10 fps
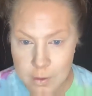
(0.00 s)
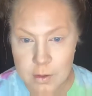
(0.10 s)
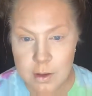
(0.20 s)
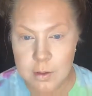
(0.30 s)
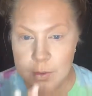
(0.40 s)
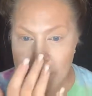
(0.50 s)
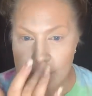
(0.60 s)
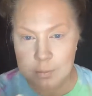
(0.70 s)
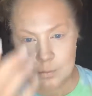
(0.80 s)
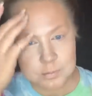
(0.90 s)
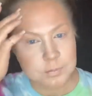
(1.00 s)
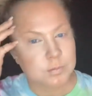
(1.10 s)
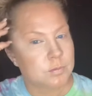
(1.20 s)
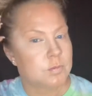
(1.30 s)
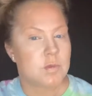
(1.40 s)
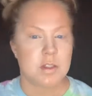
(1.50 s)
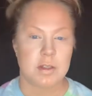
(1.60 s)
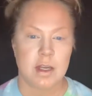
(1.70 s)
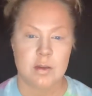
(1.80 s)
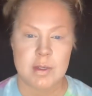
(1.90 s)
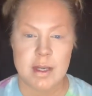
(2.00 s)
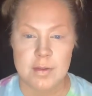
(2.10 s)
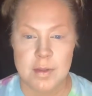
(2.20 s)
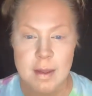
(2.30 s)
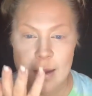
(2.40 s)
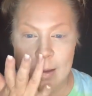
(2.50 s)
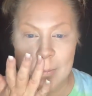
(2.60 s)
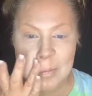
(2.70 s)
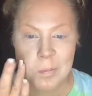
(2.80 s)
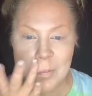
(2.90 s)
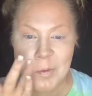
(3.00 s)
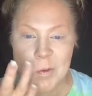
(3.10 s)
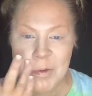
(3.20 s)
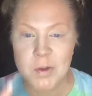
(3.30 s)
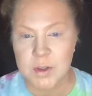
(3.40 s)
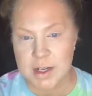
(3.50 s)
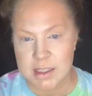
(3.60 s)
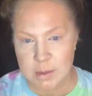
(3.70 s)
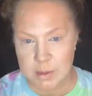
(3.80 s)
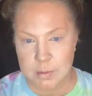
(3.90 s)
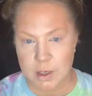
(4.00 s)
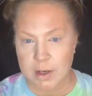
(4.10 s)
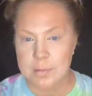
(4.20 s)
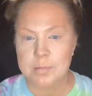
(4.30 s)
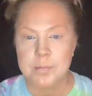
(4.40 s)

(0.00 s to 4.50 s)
All right, so now that we got that, looks a little crazy, but it'll be all right.